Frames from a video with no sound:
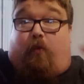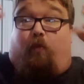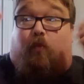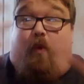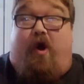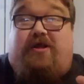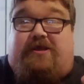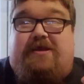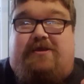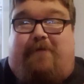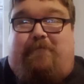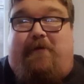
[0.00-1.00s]
What
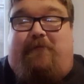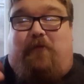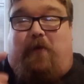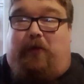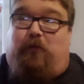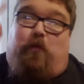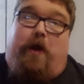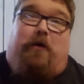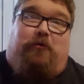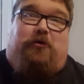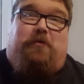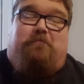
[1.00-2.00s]
is up, everyone?
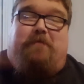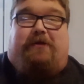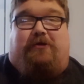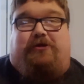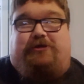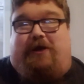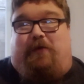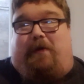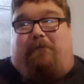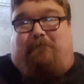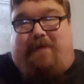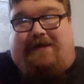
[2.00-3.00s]
Welcome back to the channel.
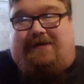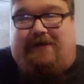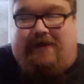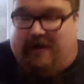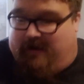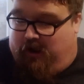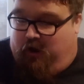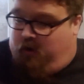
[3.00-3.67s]
I'm back again